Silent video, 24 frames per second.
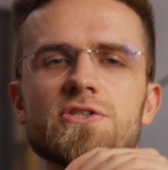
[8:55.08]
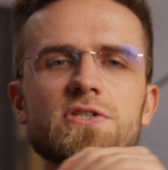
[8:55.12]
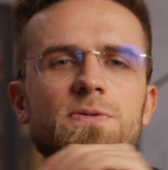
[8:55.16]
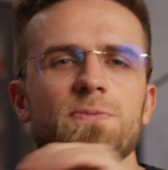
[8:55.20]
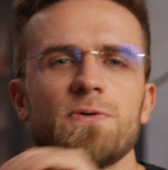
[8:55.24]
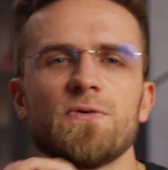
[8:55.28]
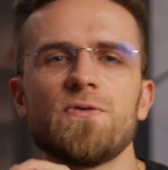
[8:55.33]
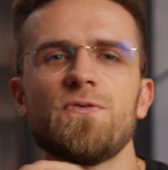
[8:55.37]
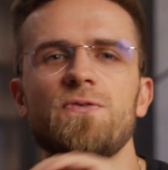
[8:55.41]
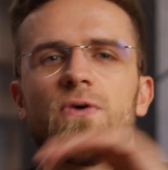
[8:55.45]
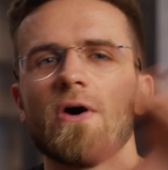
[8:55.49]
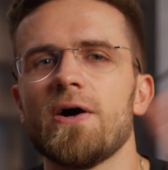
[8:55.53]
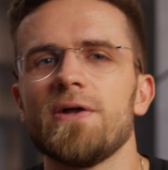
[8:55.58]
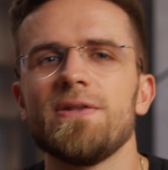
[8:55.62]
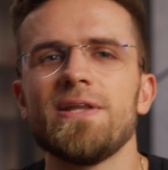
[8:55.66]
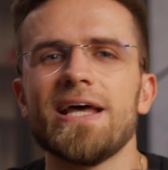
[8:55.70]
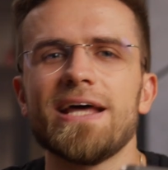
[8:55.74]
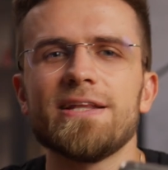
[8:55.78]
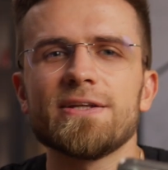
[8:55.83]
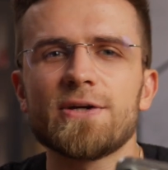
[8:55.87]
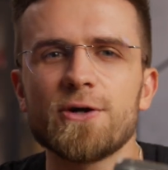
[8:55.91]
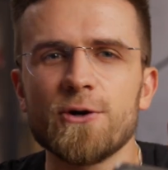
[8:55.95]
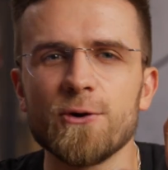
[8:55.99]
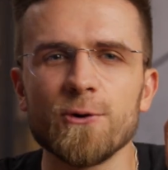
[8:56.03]
Super fun
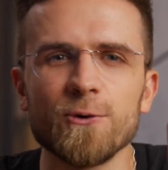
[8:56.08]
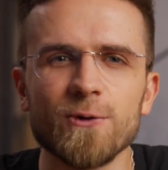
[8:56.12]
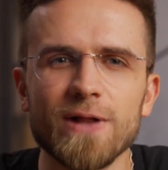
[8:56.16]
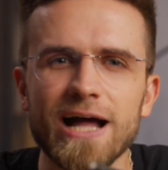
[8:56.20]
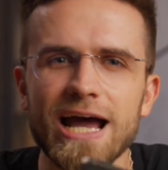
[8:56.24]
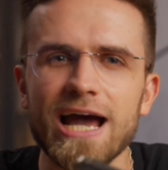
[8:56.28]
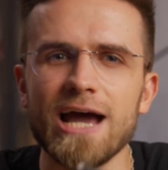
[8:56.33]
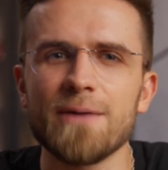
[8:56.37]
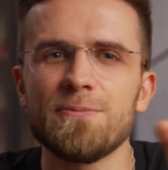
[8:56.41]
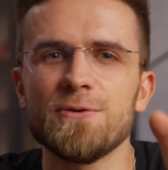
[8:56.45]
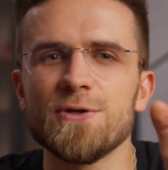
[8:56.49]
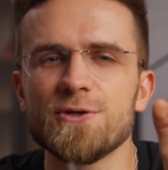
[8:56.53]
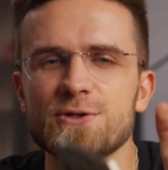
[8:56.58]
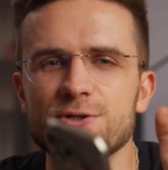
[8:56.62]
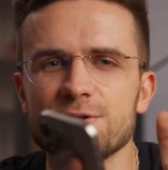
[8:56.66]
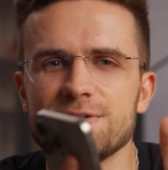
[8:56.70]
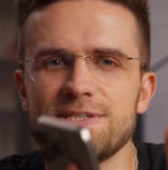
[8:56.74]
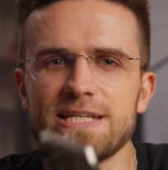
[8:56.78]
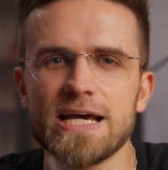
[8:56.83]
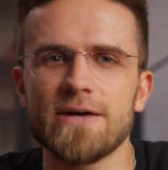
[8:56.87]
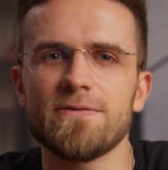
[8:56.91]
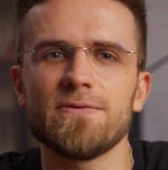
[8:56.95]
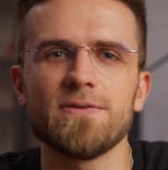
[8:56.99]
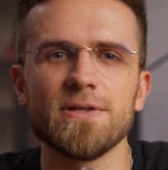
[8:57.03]
and cool app you
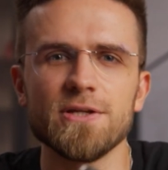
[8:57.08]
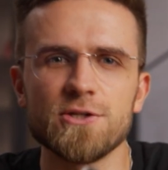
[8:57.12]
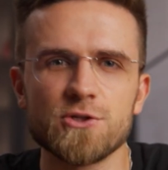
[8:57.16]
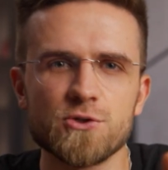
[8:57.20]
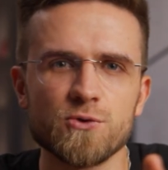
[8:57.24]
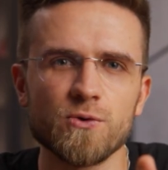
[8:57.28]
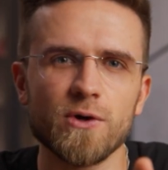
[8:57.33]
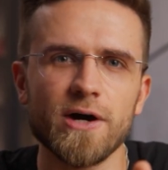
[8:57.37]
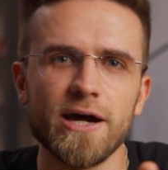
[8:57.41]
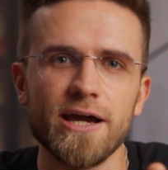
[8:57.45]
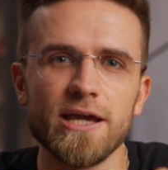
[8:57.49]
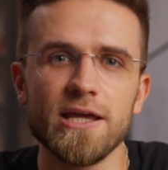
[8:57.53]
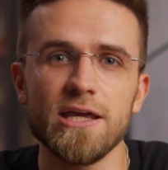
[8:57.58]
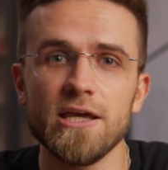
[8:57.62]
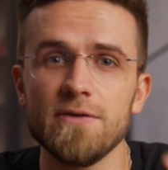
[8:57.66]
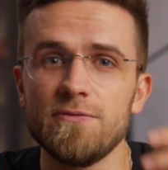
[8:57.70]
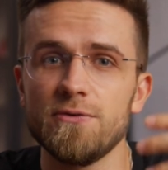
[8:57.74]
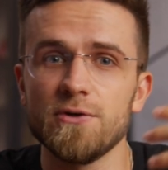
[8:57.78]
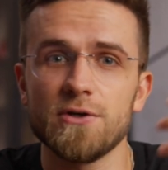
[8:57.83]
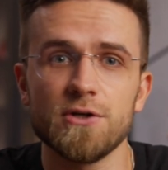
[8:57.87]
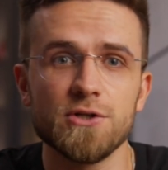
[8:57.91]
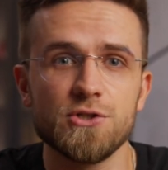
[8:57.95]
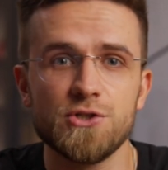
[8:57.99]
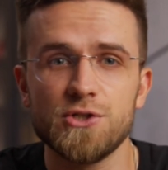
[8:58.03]
should definitely try
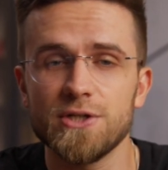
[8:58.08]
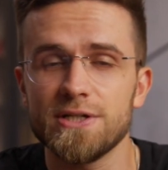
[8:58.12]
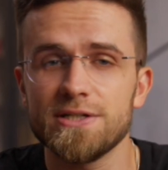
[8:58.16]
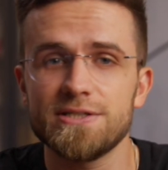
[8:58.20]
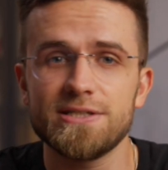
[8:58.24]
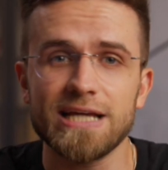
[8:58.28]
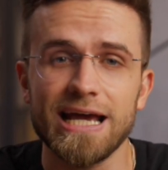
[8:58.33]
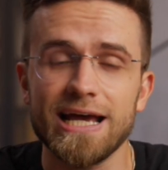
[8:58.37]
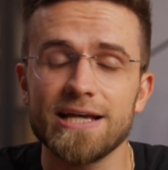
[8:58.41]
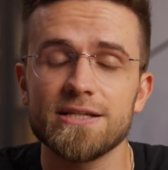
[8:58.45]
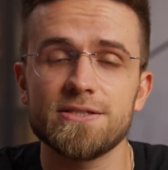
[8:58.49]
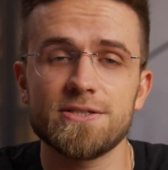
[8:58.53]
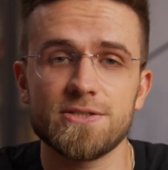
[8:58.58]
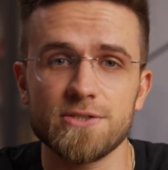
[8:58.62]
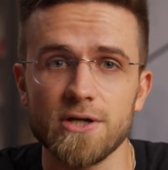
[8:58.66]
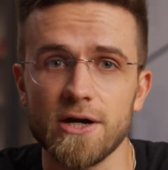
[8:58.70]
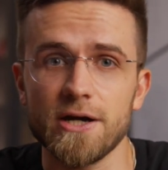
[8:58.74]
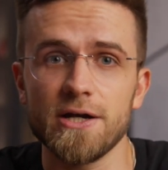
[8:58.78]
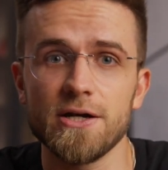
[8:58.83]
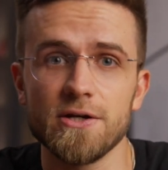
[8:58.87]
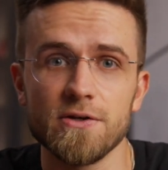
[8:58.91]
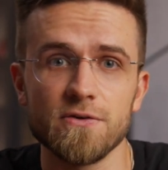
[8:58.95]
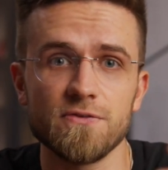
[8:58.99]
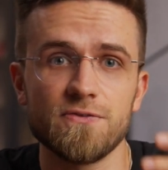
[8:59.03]
if you're just as
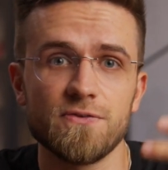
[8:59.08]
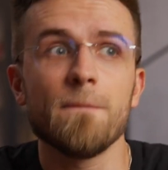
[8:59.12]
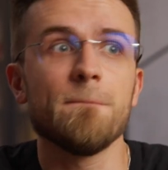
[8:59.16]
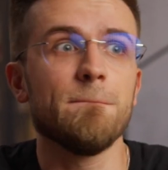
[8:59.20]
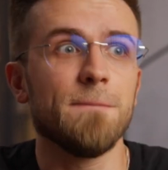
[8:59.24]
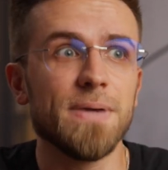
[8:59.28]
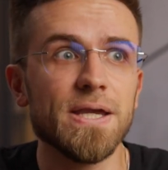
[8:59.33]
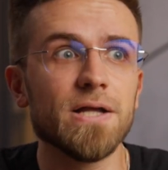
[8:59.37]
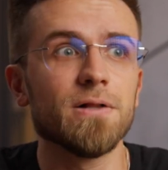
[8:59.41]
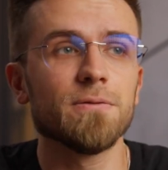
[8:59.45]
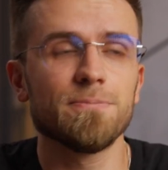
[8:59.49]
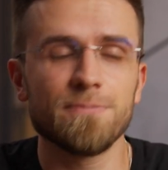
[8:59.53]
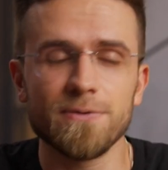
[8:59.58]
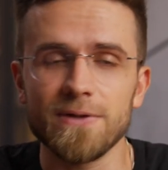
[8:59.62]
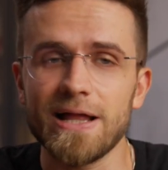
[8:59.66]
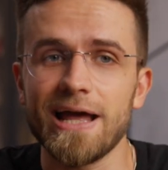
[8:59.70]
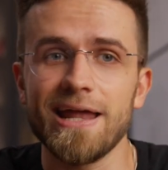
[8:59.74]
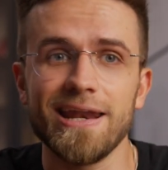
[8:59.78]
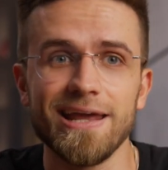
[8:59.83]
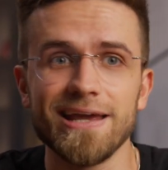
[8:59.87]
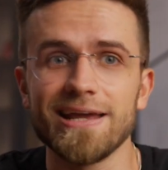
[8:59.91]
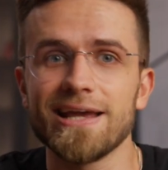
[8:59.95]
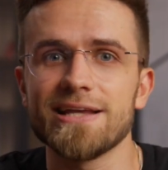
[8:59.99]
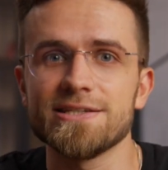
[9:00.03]
tired of meal
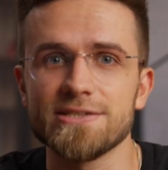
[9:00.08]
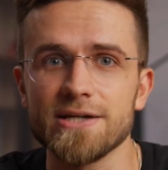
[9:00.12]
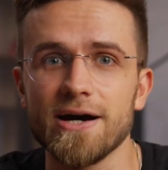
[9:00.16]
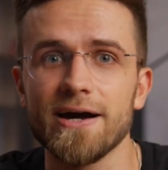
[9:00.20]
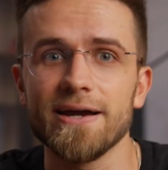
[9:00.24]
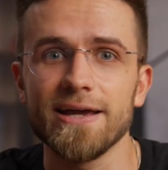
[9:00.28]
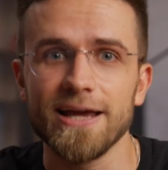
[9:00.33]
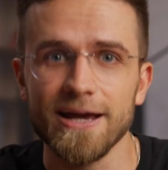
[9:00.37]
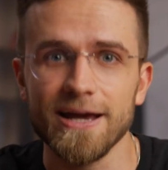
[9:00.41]
planning as I